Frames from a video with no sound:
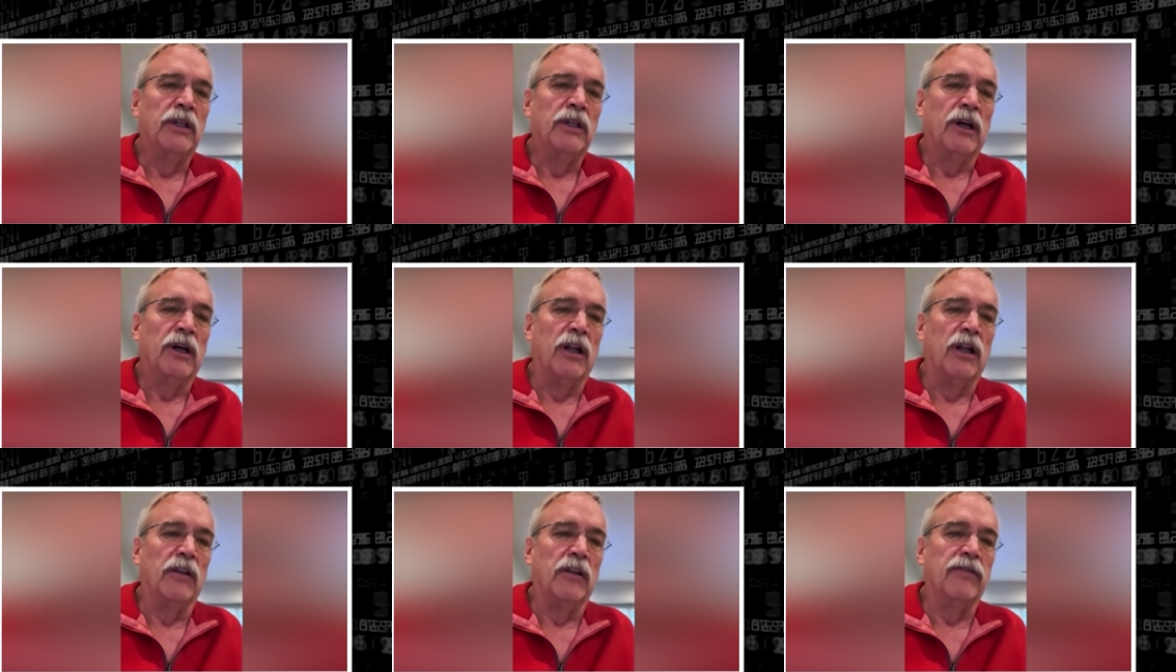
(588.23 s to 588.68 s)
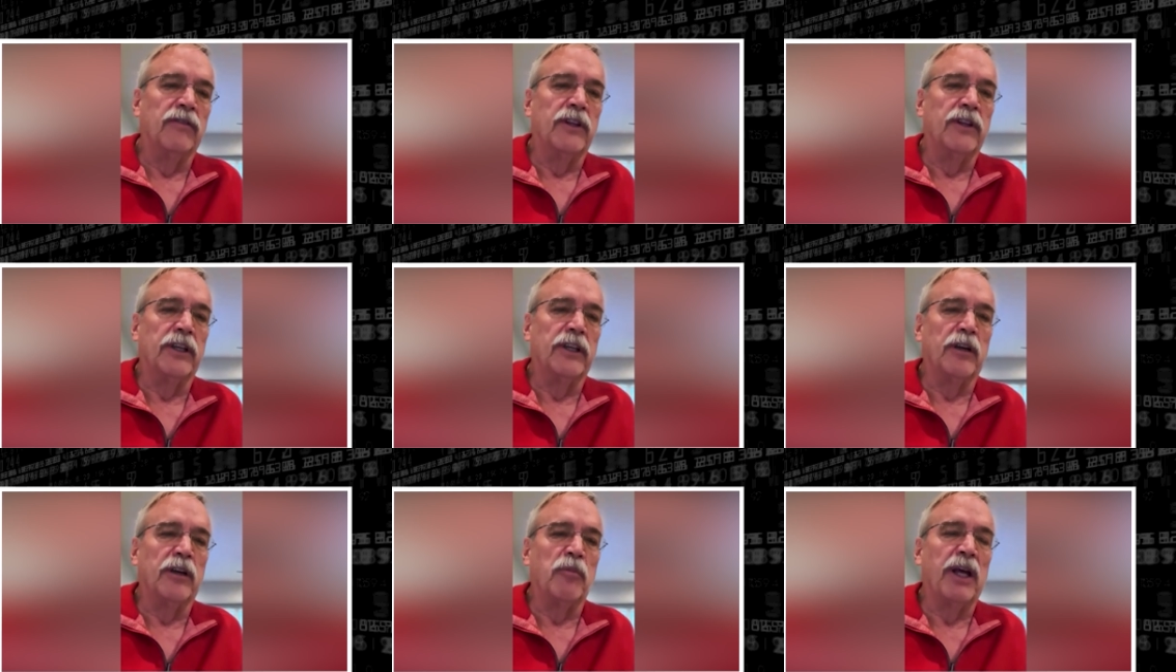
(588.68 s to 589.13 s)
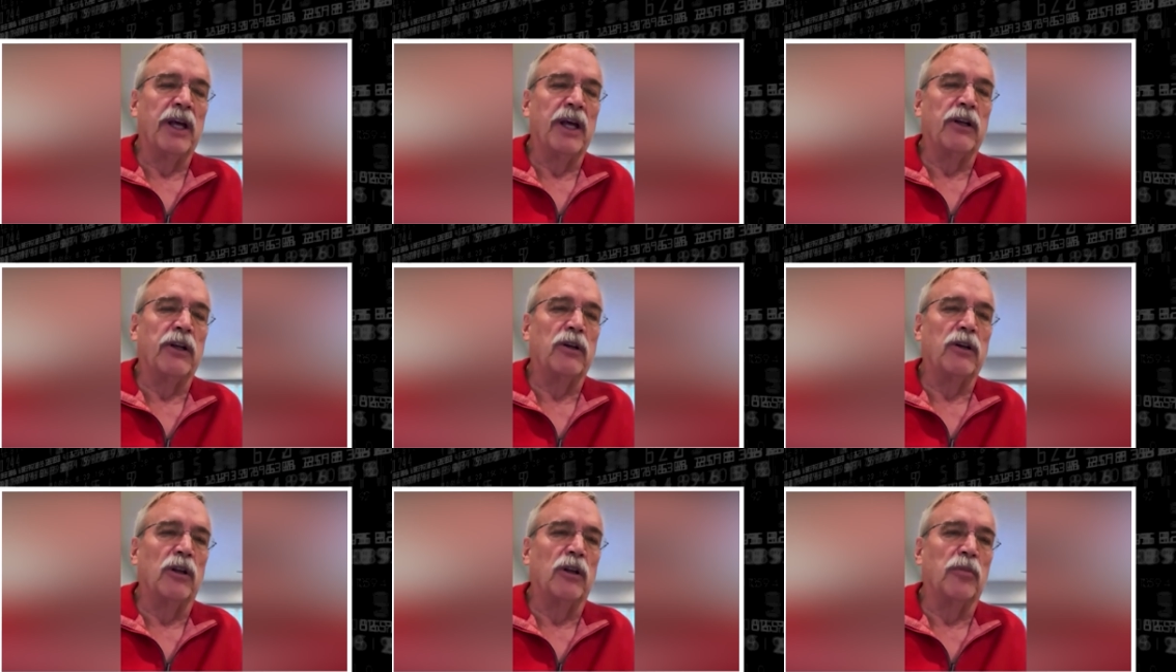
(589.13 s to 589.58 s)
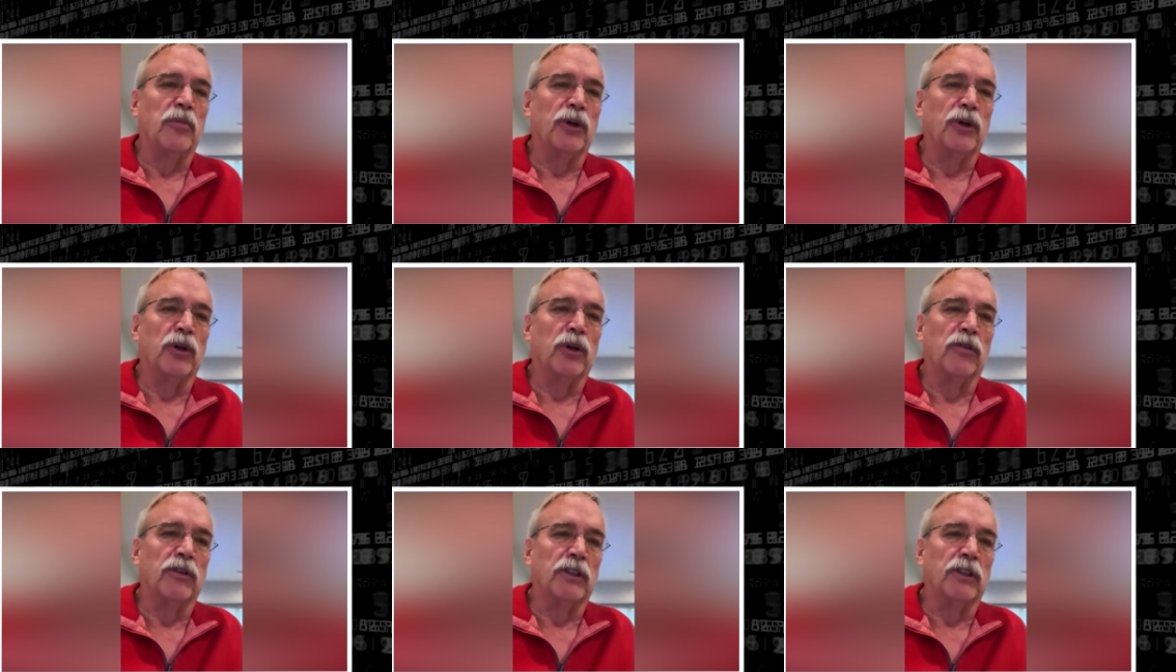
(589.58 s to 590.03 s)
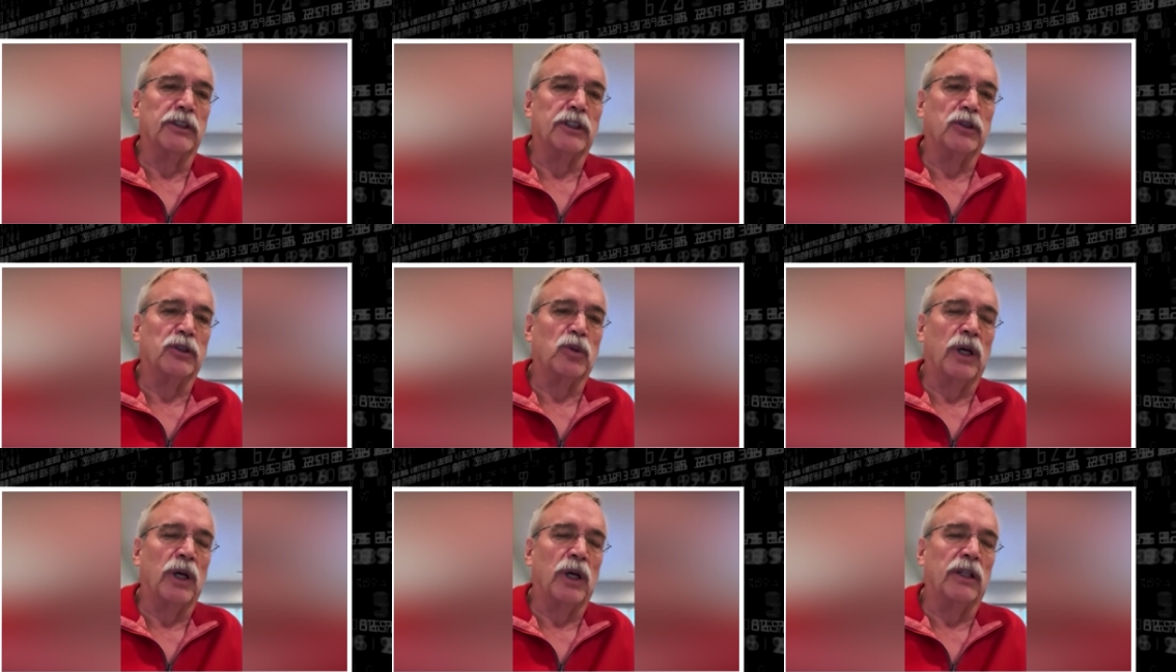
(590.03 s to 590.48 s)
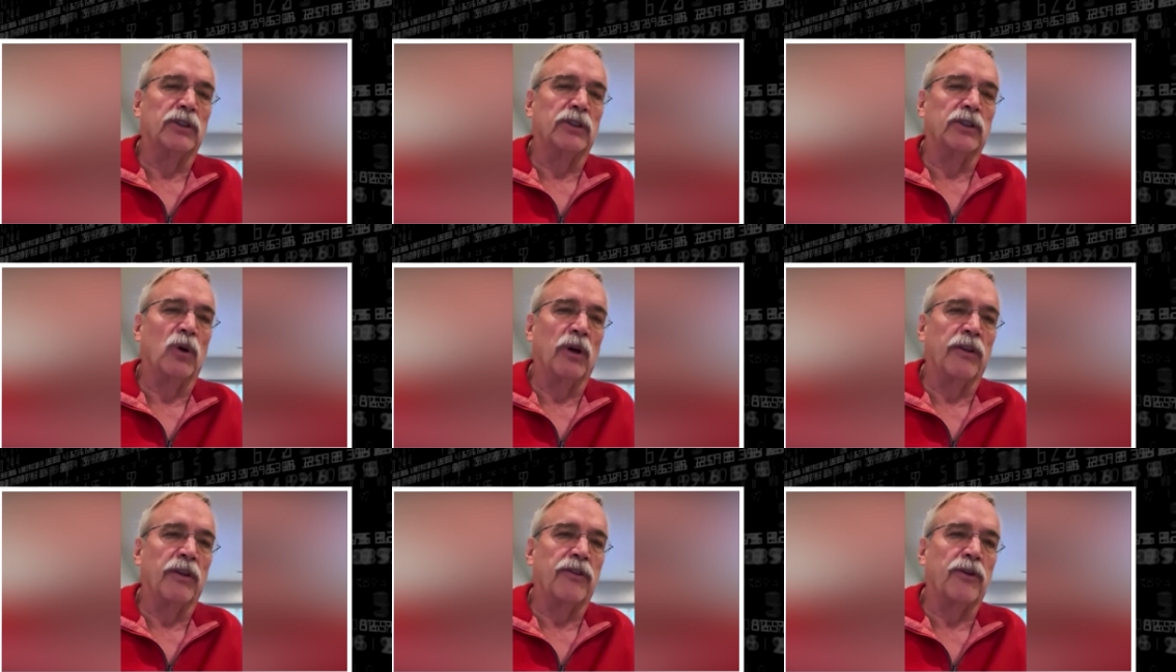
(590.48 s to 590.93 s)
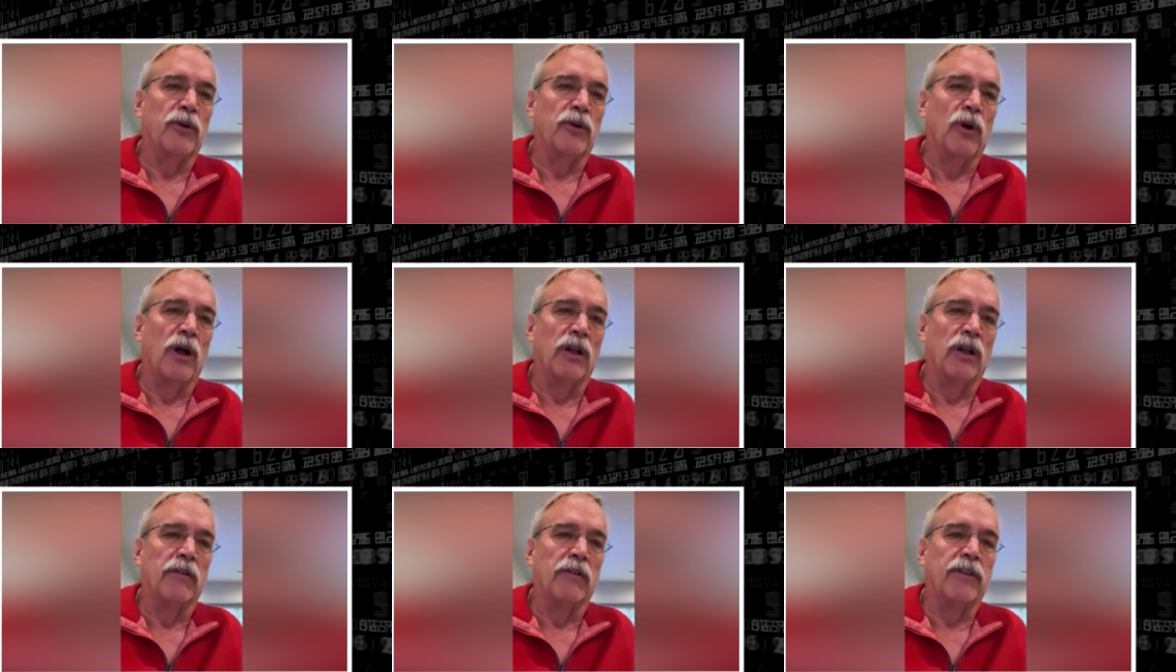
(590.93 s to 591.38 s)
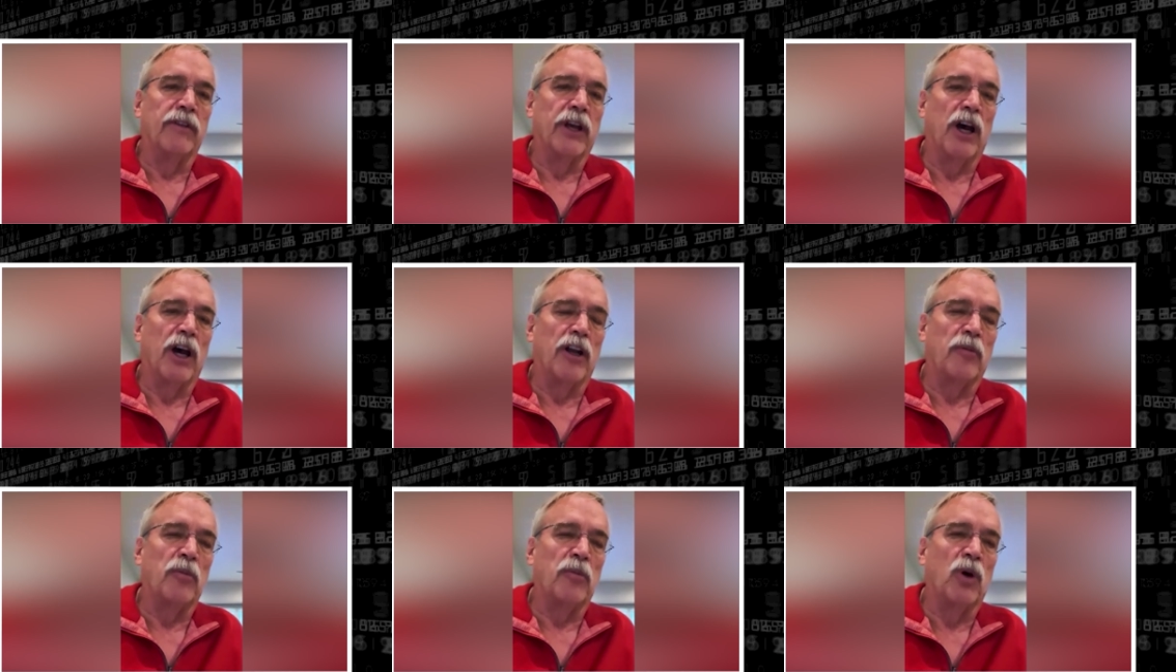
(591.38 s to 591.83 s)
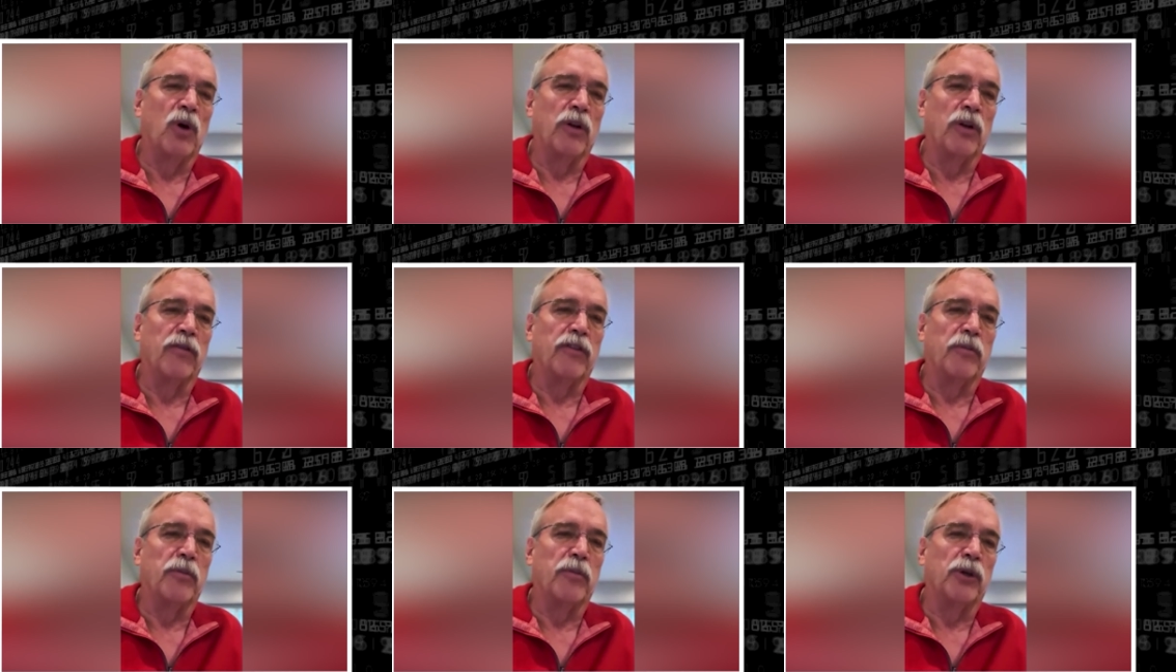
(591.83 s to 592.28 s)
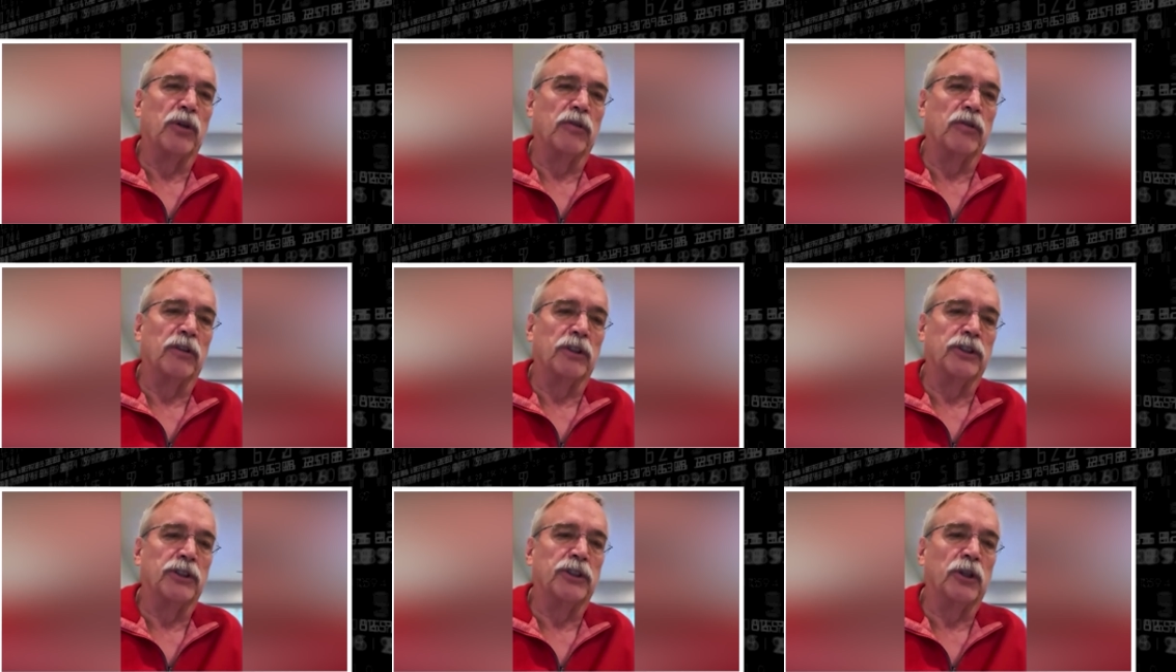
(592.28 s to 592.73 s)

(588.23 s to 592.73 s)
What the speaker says: all of the medical approvals as well as going through all of the automotive approvals.